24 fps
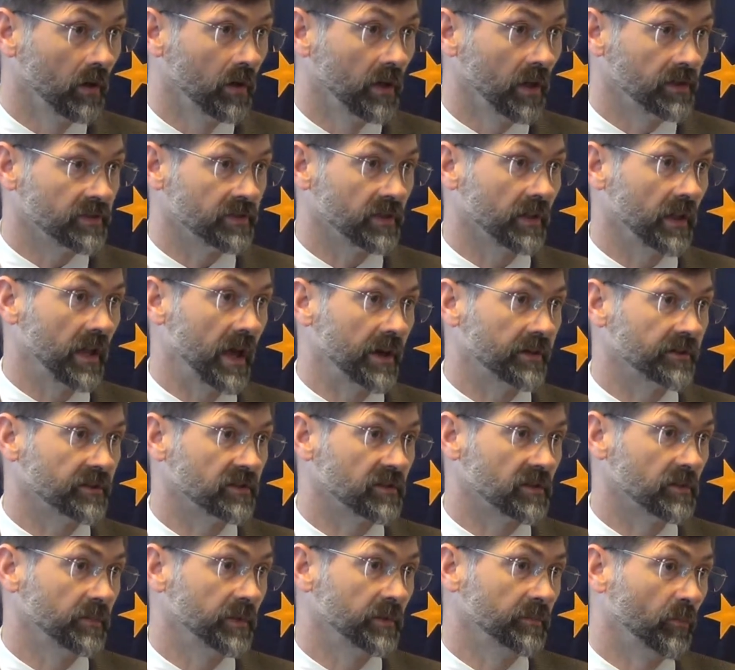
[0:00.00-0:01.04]
It's allowed us
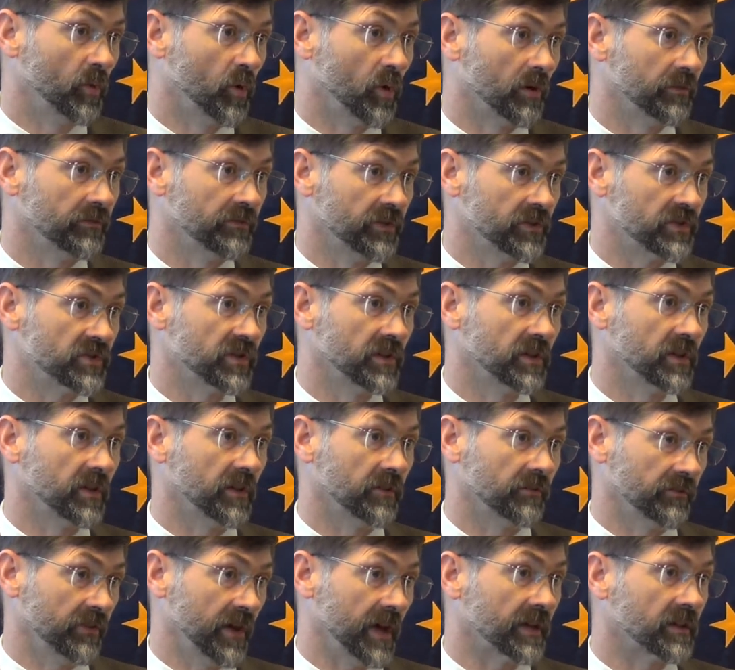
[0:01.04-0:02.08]
to be more efficient and
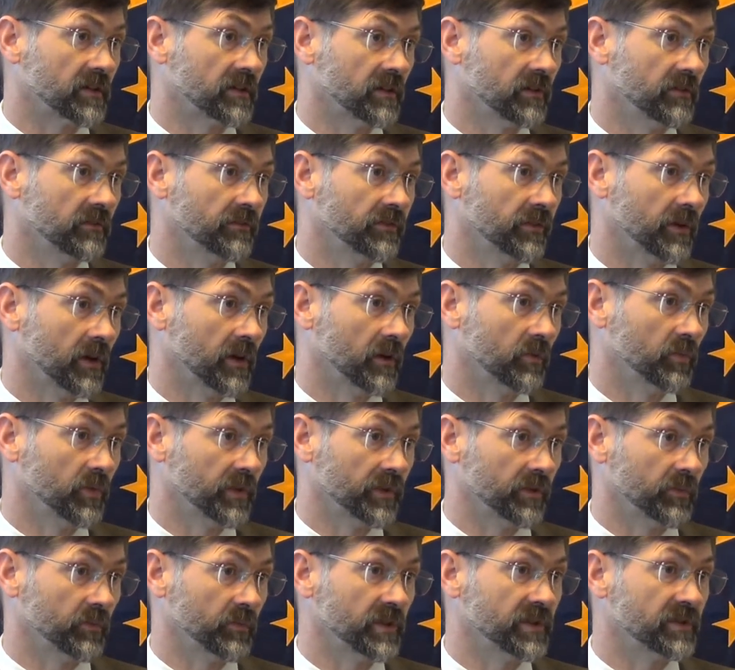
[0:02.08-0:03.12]
effective uh,
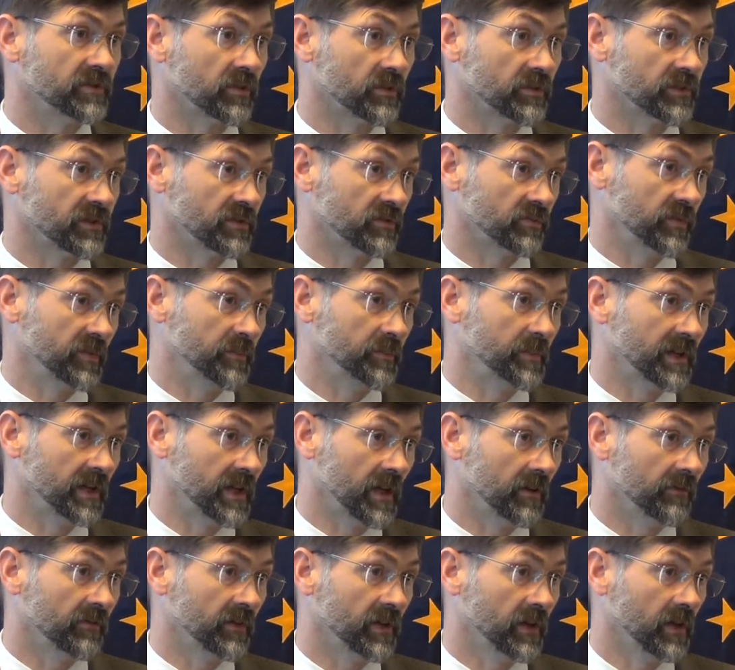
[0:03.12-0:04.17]
with the resources we've been
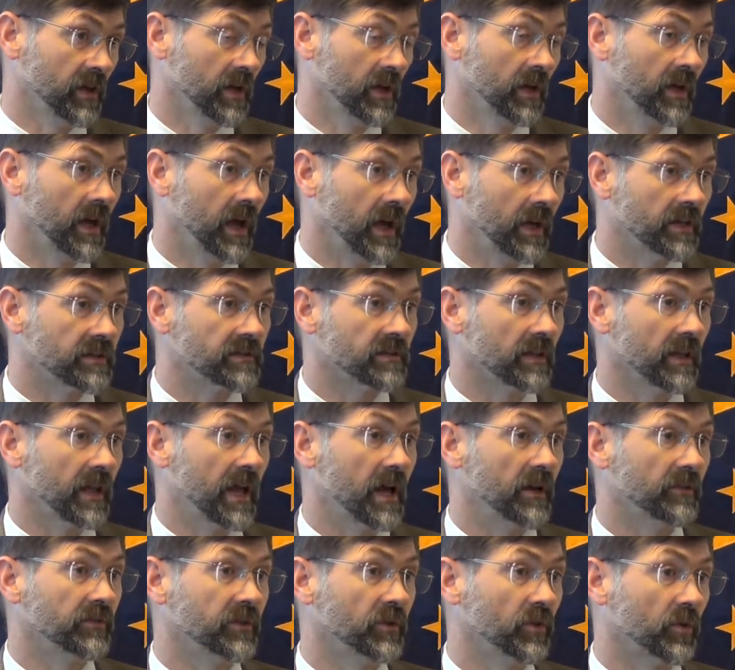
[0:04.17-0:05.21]
given and it's
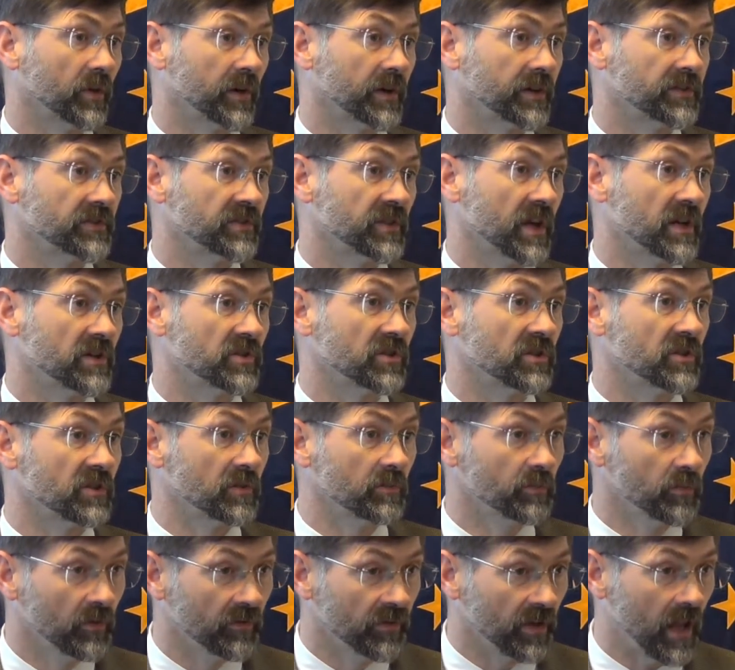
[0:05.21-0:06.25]
allowed the organization to
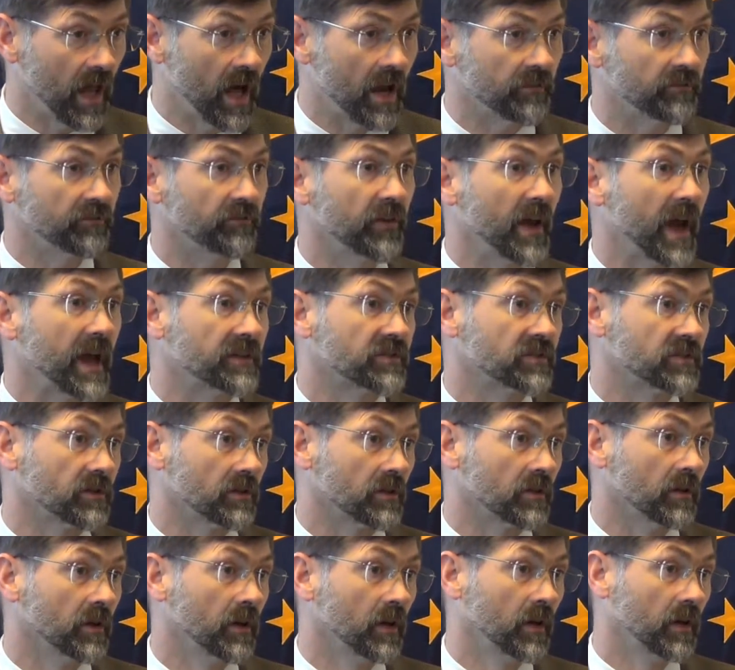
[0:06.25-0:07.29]
move a lot
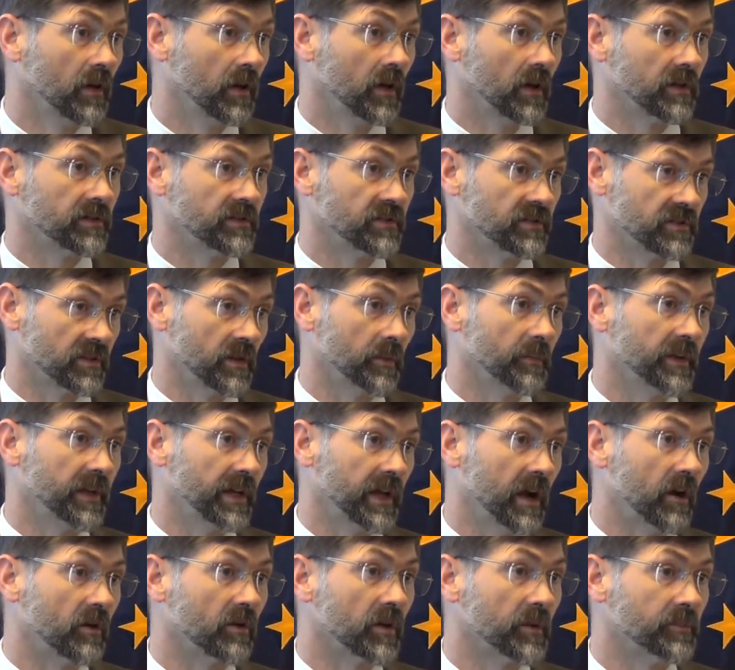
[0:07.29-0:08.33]
faster uh, to some of
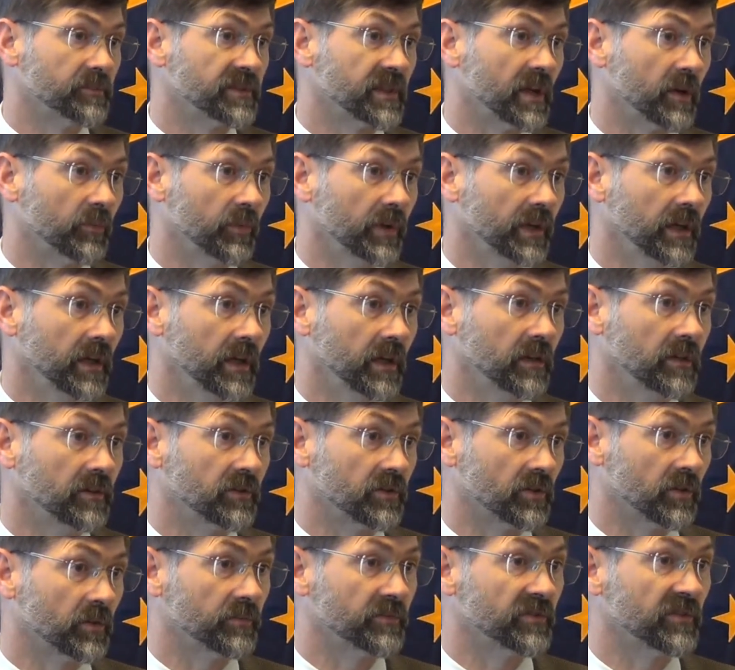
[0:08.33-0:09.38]
the outcomes that we need in
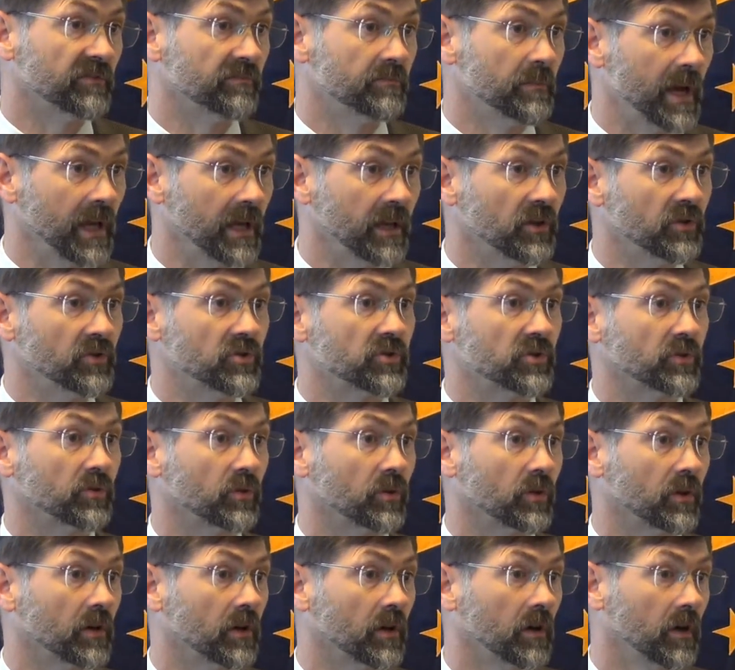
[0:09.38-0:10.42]
terms of making
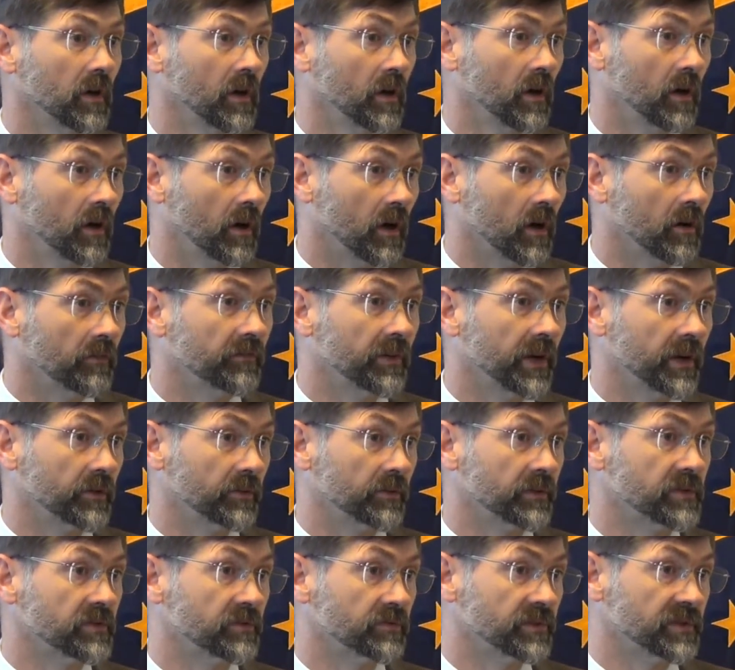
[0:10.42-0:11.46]
sure our
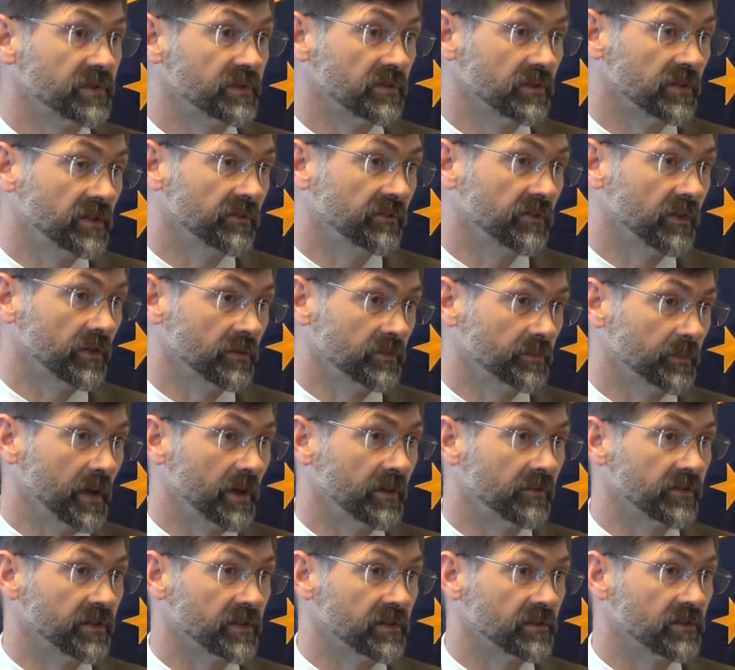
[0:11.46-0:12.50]
veterans receive those
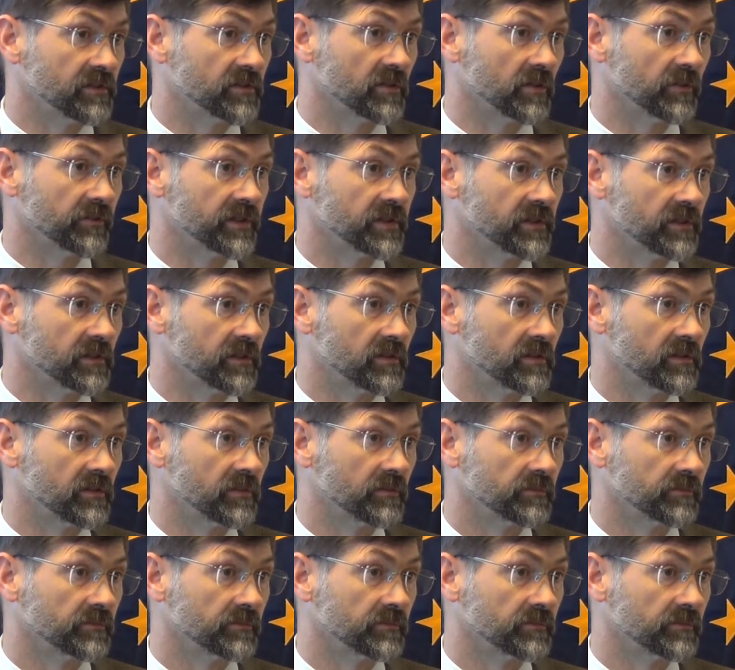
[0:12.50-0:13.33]
benefits and services.